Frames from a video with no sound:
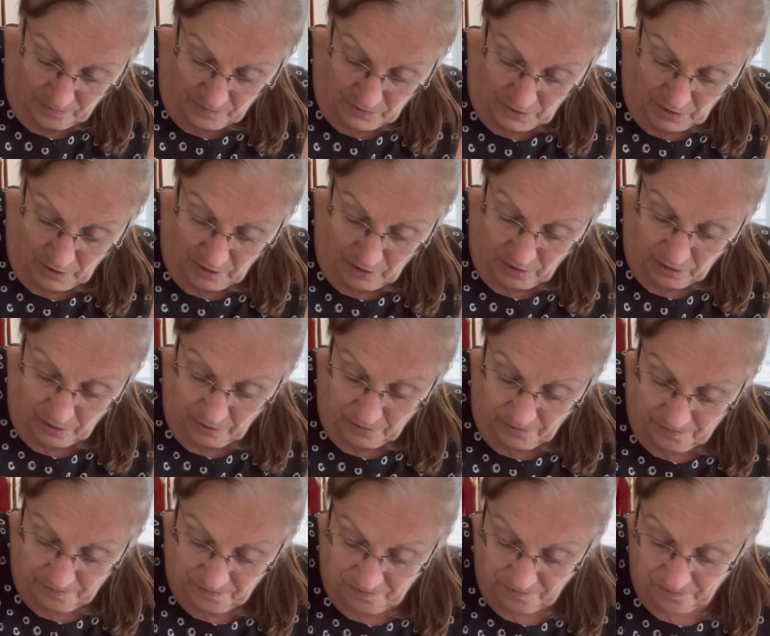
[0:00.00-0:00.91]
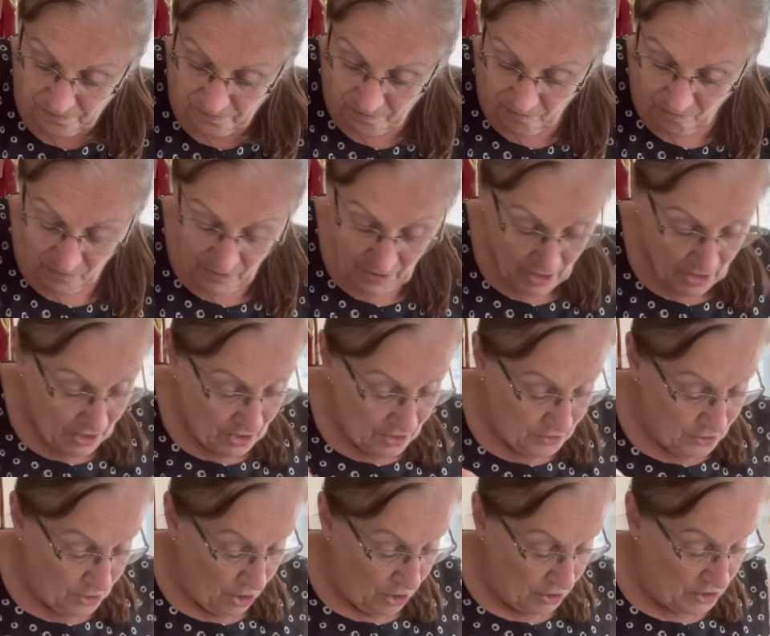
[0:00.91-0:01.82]
Uh-oh.
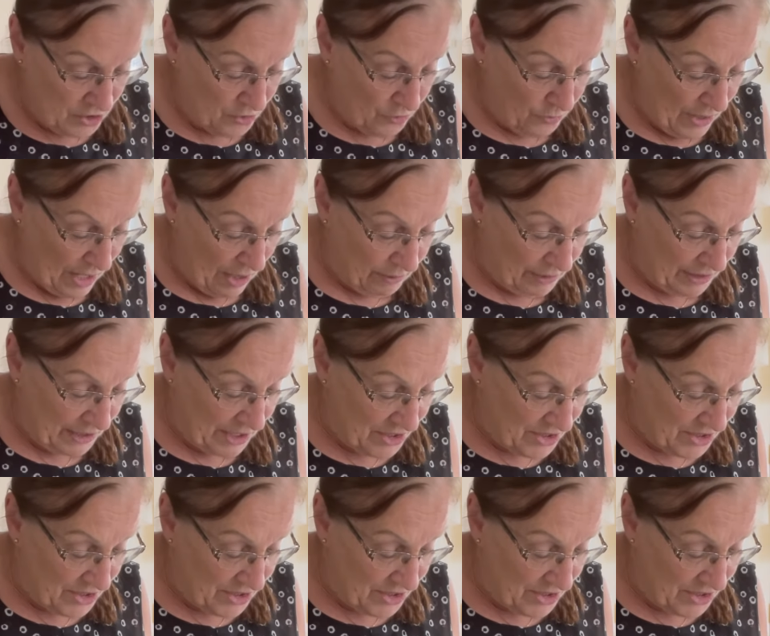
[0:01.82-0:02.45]
Dog's growling at